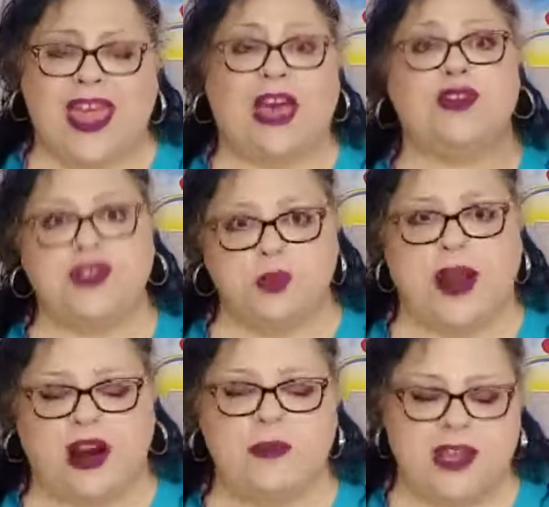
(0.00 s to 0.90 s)

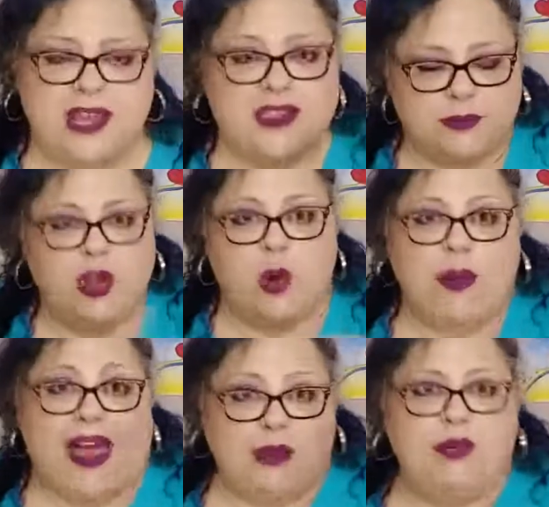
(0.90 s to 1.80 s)
Elsewhere, I mean, yes, go
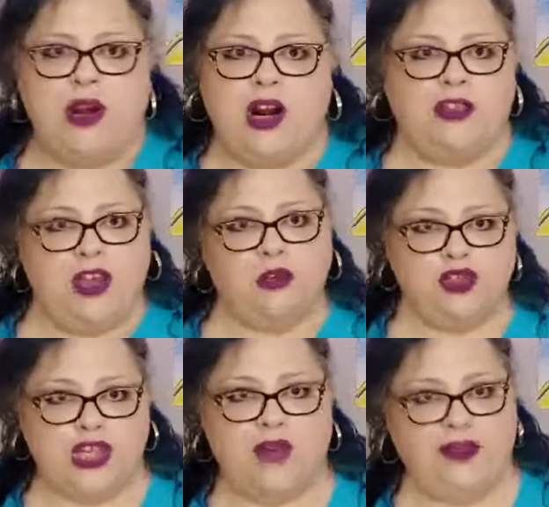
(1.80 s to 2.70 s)
back and put it on the own
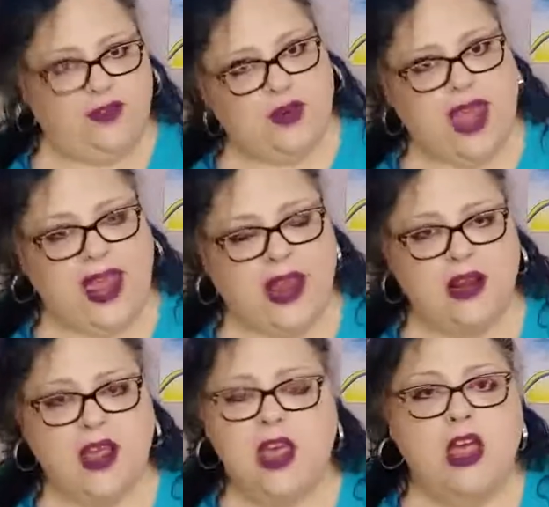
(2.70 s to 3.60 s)
shelf if you
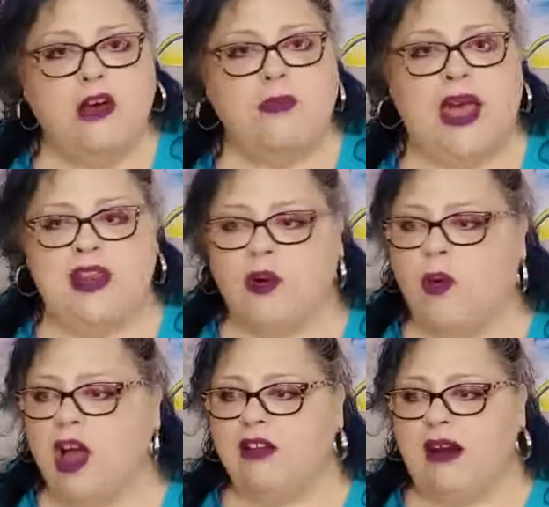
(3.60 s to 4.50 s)
can, but you're
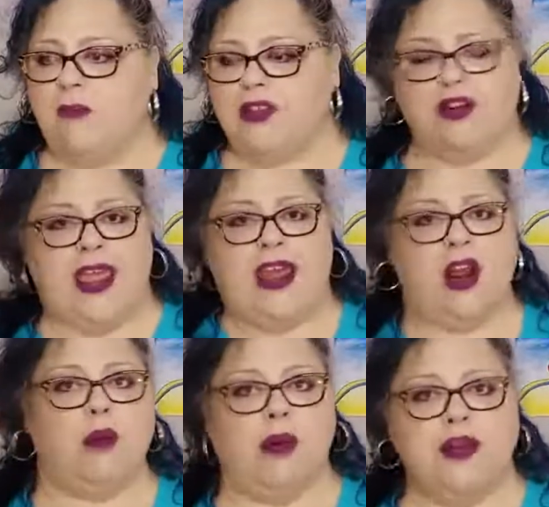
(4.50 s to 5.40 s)
walking around with your can of
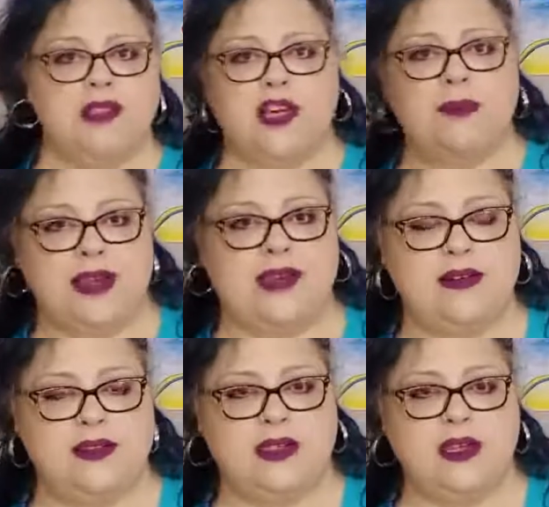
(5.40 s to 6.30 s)
garbanzo
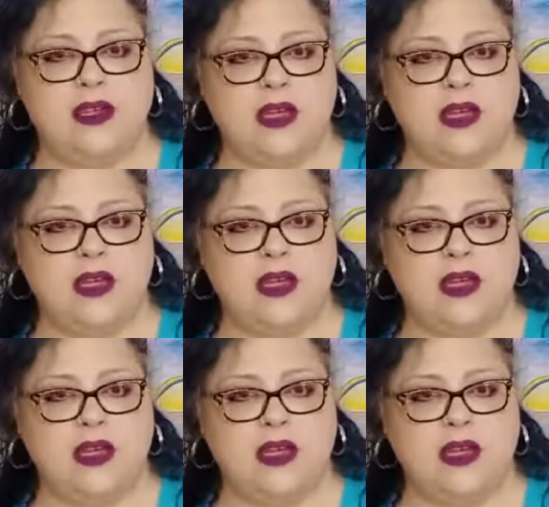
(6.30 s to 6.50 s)
beans,